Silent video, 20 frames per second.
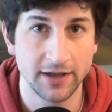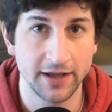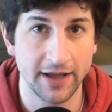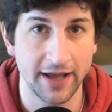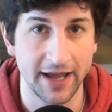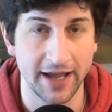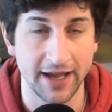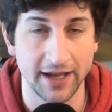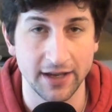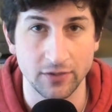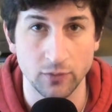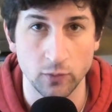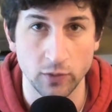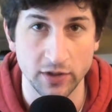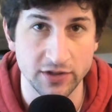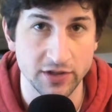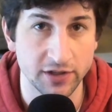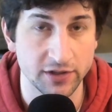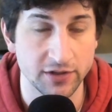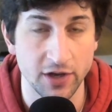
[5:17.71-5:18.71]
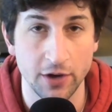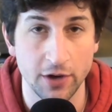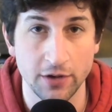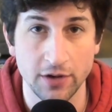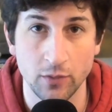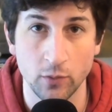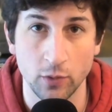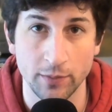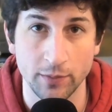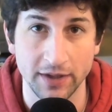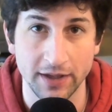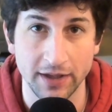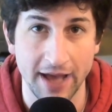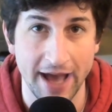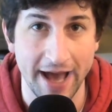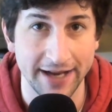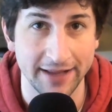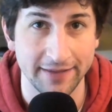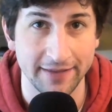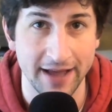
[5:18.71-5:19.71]
and we took note and we'll be
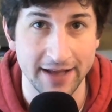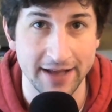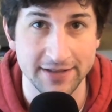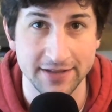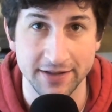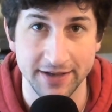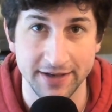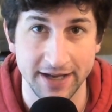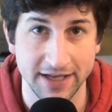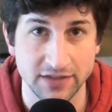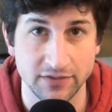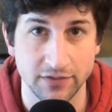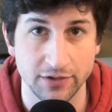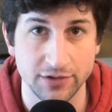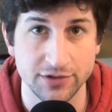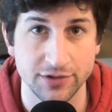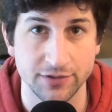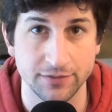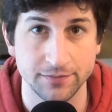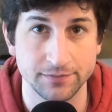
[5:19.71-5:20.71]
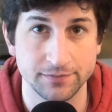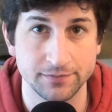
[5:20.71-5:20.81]
adding that to the next version.